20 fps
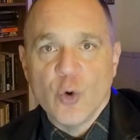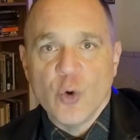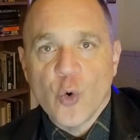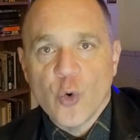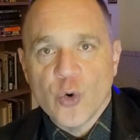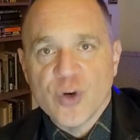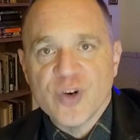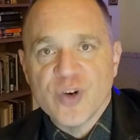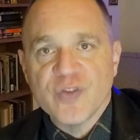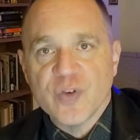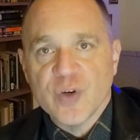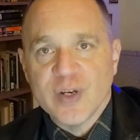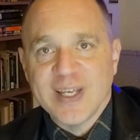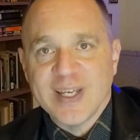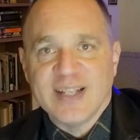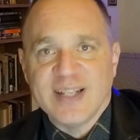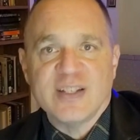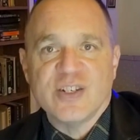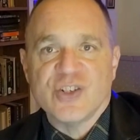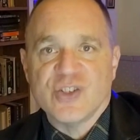order for
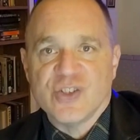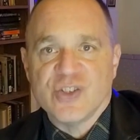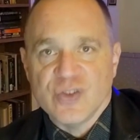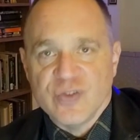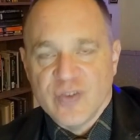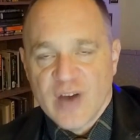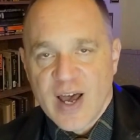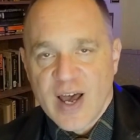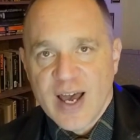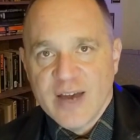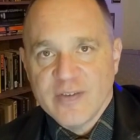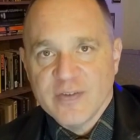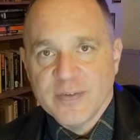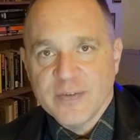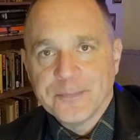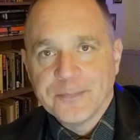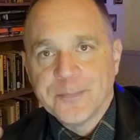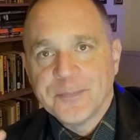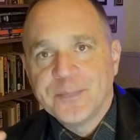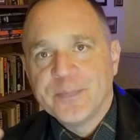it to survive.
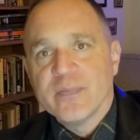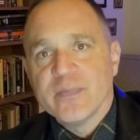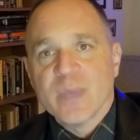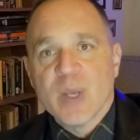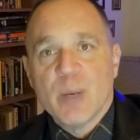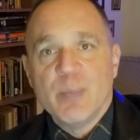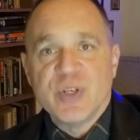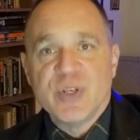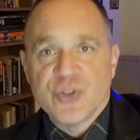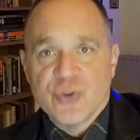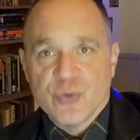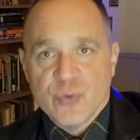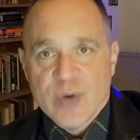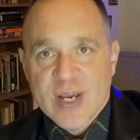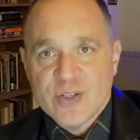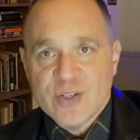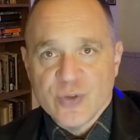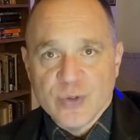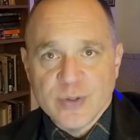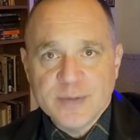Mr.
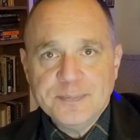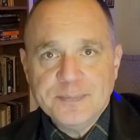Rezun,